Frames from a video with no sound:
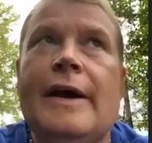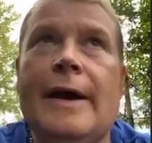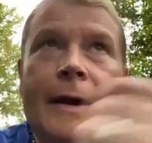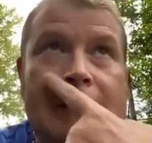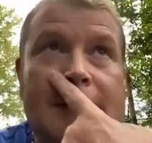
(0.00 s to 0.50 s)

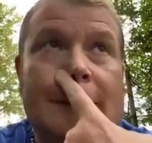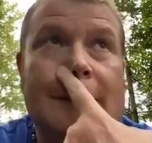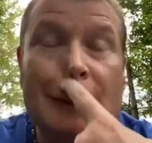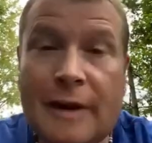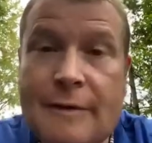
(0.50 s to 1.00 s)
and
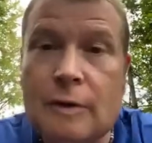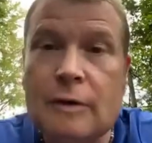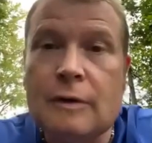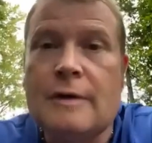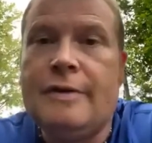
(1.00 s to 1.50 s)
your
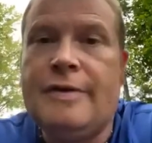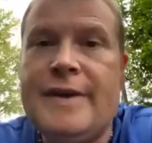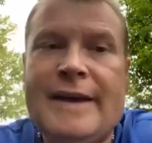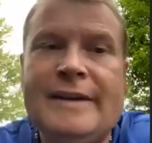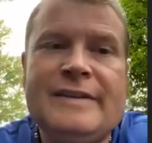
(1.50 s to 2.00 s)
liver
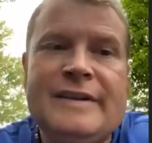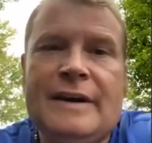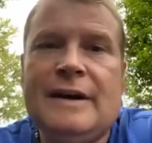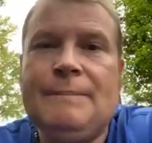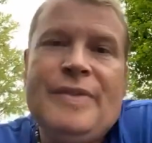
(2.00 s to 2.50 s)
that
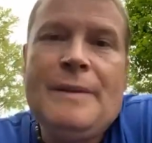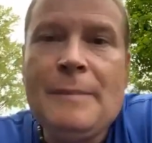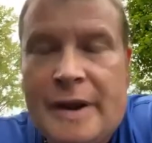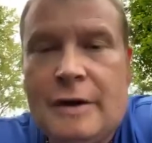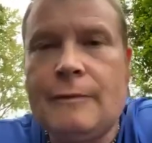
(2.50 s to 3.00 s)
they
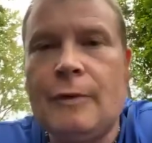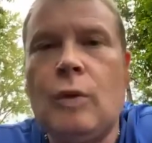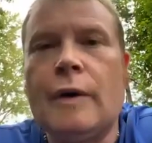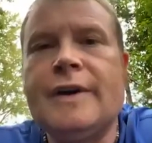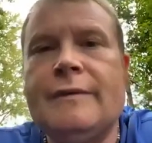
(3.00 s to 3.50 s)
might get
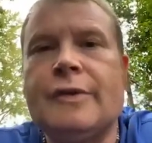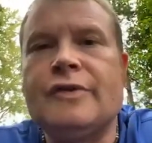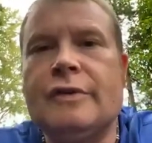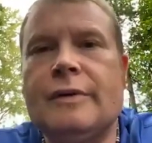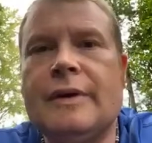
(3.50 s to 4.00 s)
overworked if
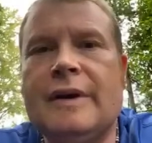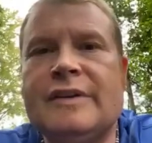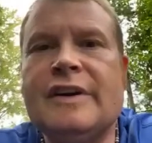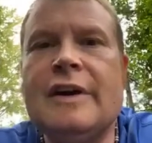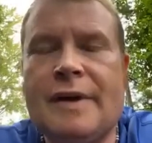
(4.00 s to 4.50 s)
there's a
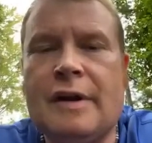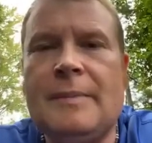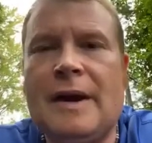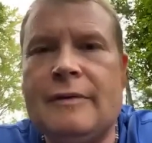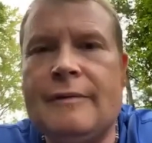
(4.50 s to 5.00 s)
significant
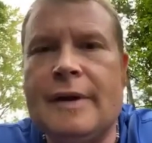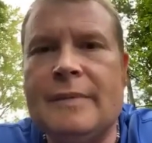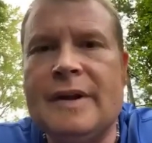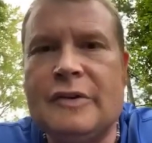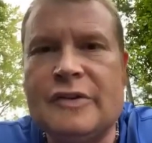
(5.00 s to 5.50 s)
amount of
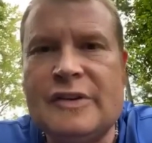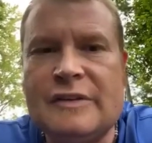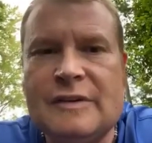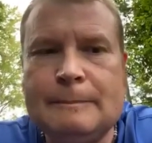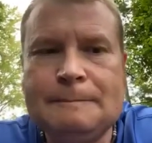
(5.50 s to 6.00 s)
them in your
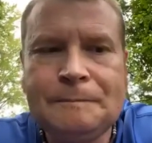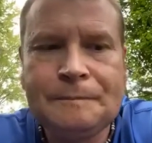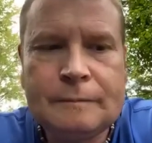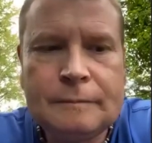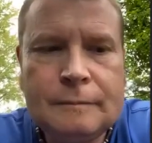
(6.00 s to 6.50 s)
system.
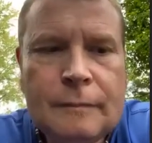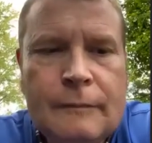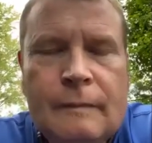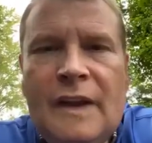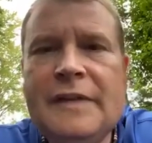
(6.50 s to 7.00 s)

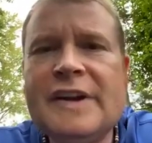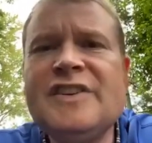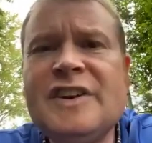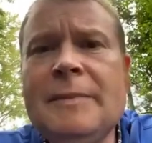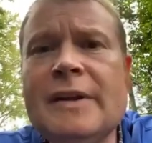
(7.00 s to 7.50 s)
And then
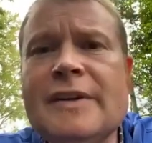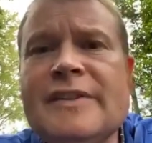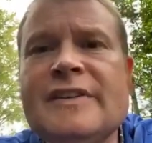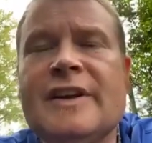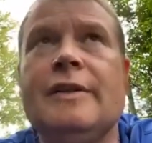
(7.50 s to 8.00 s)

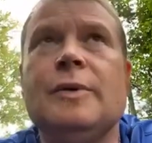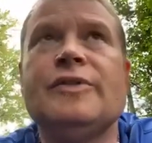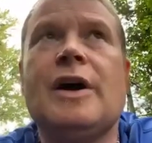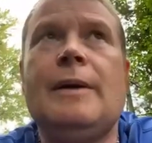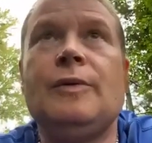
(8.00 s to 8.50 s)
stimulants, and the
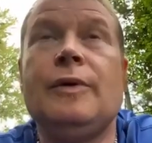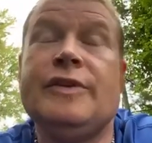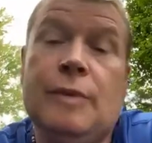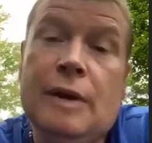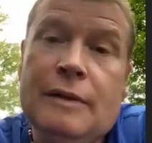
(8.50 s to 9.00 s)
most common
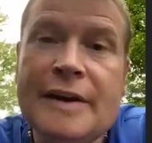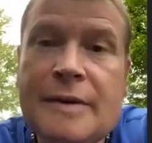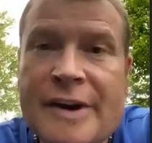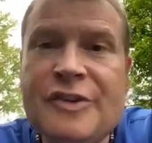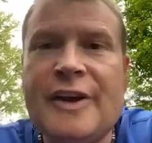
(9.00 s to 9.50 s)
ones, well, I
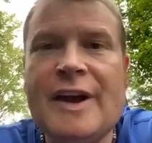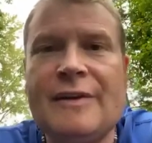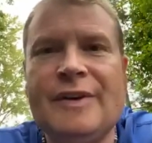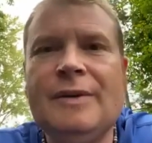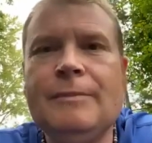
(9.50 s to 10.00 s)
did mention
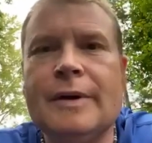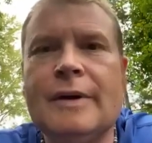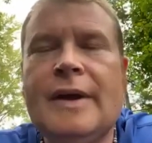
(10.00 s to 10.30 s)
caffeine, but